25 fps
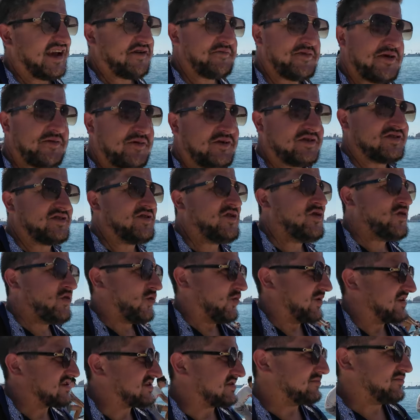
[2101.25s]
I remember
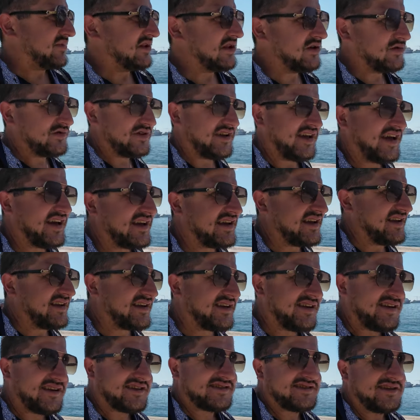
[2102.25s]
watching Below Deck and
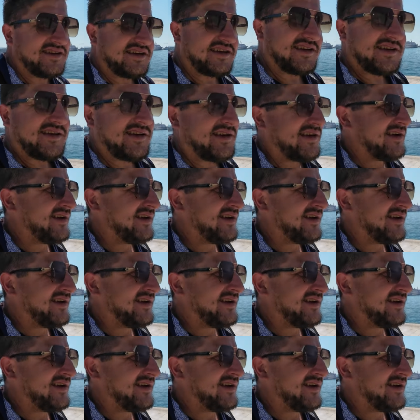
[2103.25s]
it cost like,